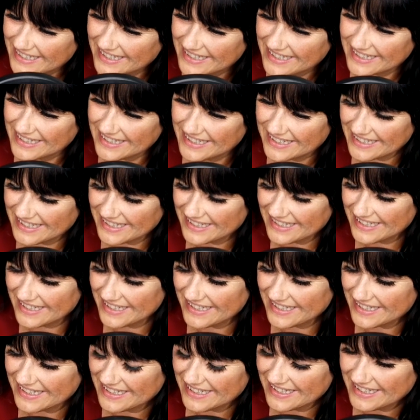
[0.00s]
comes a
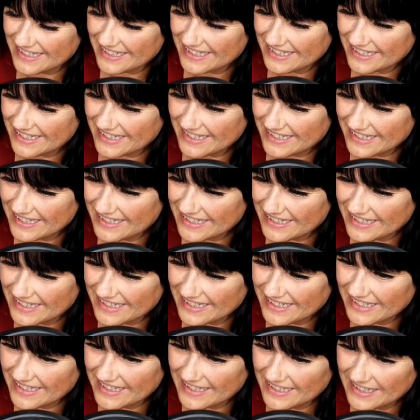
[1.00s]
ghost, but
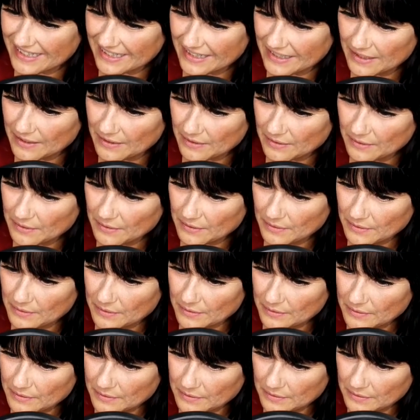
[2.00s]
which came